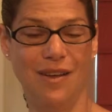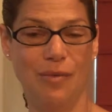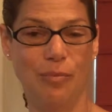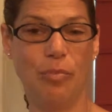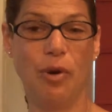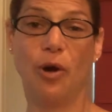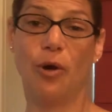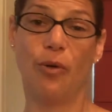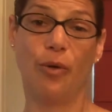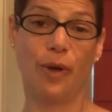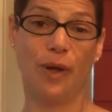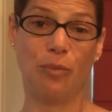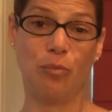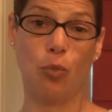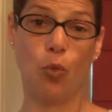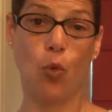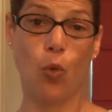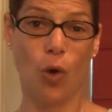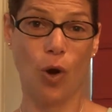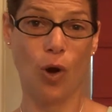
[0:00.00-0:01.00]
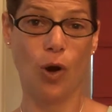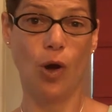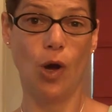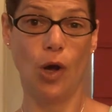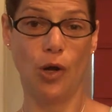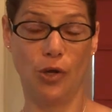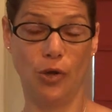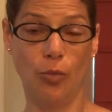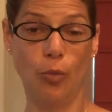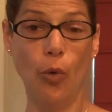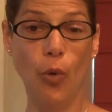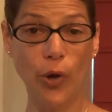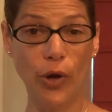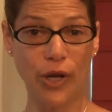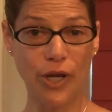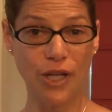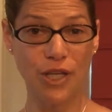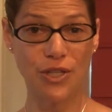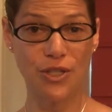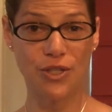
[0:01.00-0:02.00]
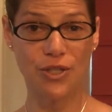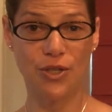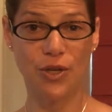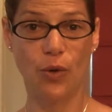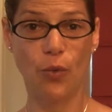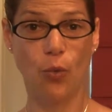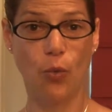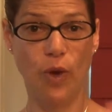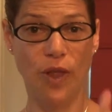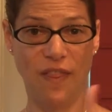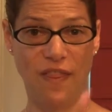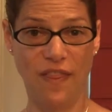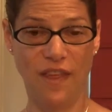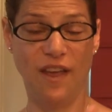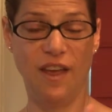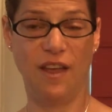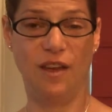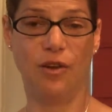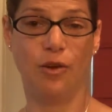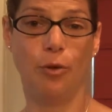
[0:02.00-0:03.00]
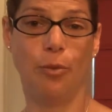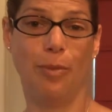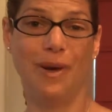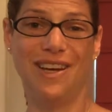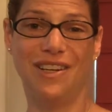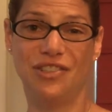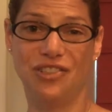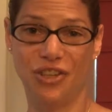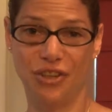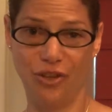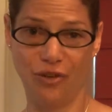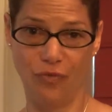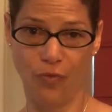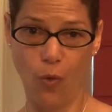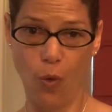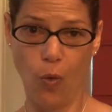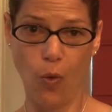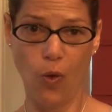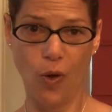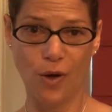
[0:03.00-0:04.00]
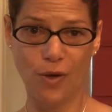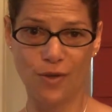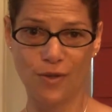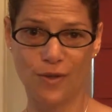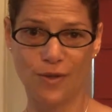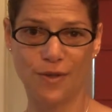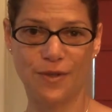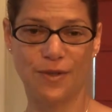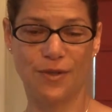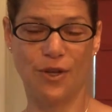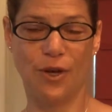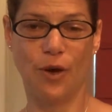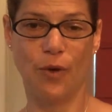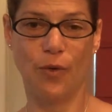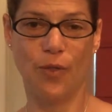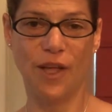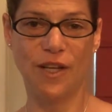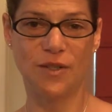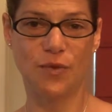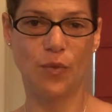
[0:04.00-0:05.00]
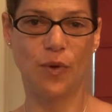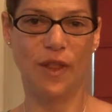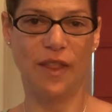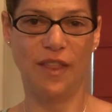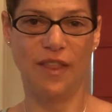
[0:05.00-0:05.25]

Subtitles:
borrowing more on your mortgage within your budget, of course. So that's one of the